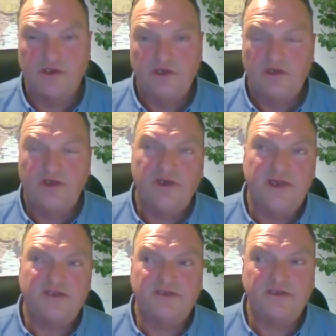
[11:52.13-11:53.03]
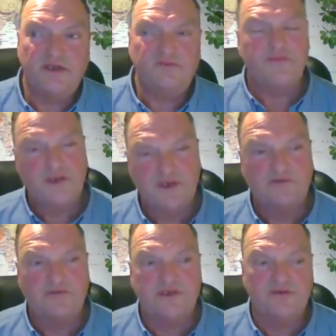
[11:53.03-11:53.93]
Actually, I'm thinking of
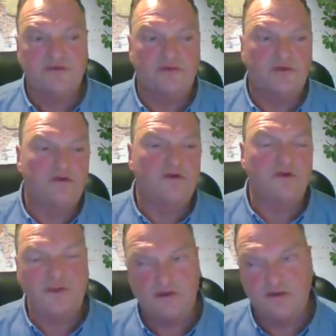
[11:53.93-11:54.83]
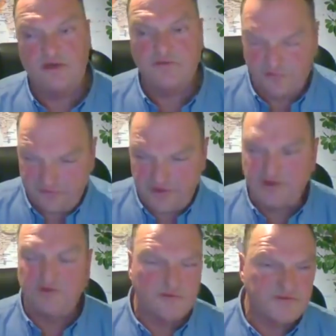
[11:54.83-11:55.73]
quitting, or, I've got a
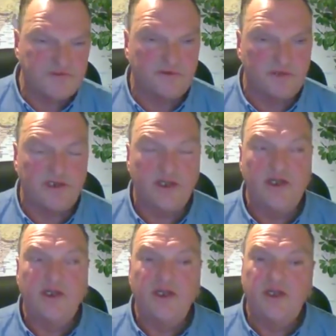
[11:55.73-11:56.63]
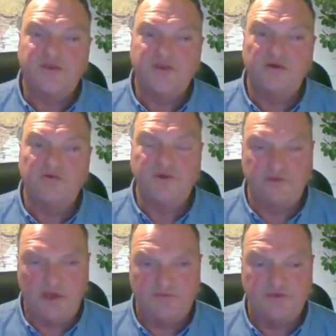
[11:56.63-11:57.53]
friend who wants to quit. And so we do
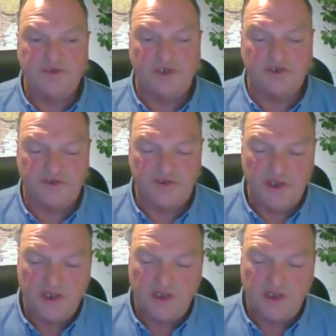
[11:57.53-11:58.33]
have discussions.